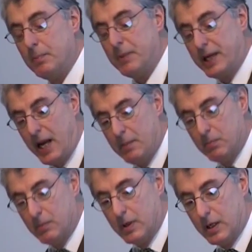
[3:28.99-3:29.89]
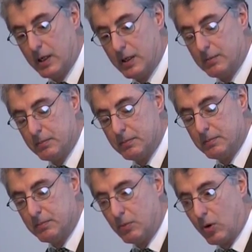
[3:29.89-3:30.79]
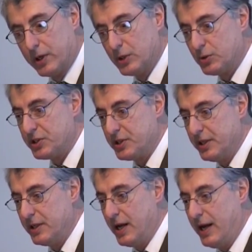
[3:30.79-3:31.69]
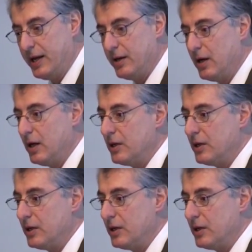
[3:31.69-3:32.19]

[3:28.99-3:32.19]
became more interested and